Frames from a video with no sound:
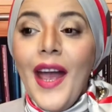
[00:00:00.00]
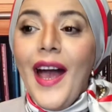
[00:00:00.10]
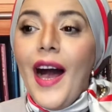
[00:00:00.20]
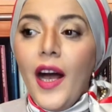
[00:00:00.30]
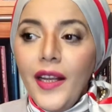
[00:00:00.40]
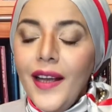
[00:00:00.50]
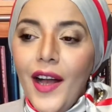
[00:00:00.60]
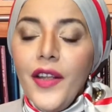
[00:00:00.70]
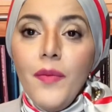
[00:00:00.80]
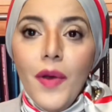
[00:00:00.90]

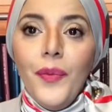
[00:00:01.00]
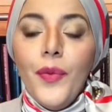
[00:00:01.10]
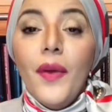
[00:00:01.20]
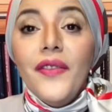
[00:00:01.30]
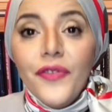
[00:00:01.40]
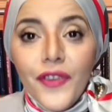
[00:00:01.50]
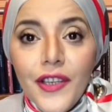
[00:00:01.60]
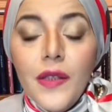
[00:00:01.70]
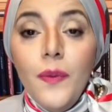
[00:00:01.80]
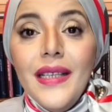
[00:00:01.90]
I remember my
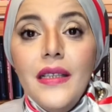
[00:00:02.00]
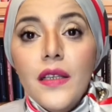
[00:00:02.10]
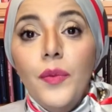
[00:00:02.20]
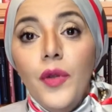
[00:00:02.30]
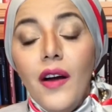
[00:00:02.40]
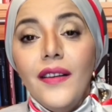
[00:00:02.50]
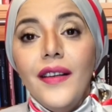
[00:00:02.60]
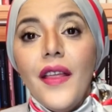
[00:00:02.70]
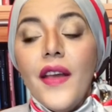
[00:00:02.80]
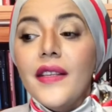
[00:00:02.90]
first business blog
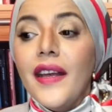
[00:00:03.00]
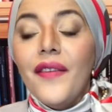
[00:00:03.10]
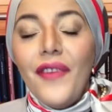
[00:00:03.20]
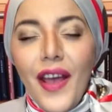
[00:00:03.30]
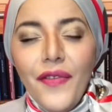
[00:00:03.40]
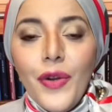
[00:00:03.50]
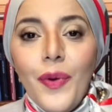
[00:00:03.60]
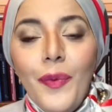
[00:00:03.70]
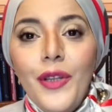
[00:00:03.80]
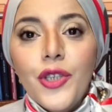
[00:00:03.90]
that I have ever
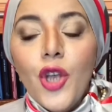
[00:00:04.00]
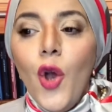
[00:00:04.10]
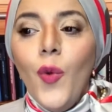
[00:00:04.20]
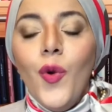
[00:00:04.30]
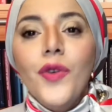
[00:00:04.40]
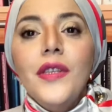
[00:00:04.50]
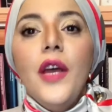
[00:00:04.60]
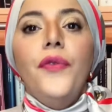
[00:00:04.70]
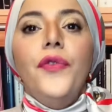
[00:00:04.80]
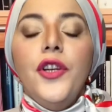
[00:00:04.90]
published was
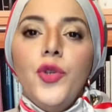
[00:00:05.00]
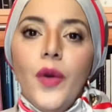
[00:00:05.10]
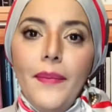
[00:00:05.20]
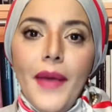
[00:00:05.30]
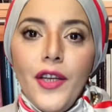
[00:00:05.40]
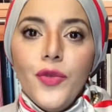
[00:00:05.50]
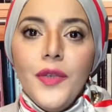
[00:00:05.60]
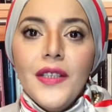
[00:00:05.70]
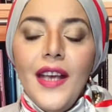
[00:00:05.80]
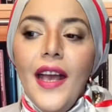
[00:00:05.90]
virtual
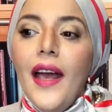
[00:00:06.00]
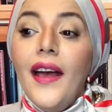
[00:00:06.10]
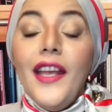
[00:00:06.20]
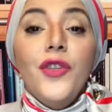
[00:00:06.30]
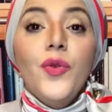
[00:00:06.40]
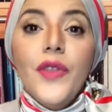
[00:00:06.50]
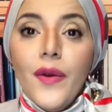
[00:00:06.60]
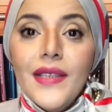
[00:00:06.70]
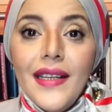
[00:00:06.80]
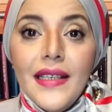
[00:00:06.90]
management in
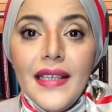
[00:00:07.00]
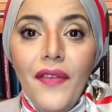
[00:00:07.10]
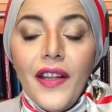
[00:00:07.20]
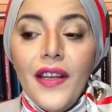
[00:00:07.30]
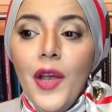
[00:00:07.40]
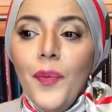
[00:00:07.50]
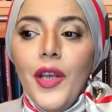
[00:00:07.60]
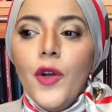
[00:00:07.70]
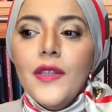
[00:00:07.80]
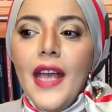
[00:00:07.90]
2007,
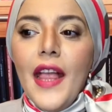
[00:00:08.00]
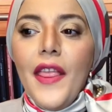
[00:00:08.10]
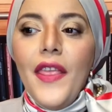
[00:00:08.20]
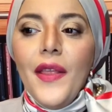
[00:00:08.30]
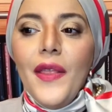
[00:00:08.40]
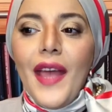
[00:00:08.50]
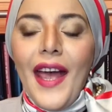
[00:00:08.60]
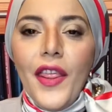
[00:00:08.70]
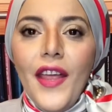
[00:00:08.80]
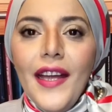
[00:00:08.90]
because
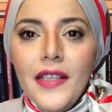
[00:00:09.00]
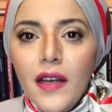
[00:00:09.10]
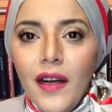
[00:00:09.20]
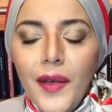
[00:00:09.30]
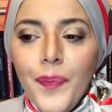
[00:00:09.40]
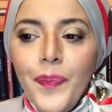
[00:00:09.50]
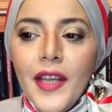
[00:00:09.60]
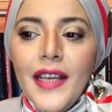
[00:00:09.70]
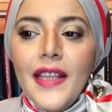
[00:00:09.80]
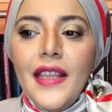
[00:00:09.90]
at that time
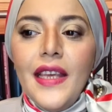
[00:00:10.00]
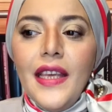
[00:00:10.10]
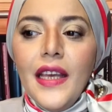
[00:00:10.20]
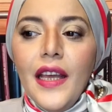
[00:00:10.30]
the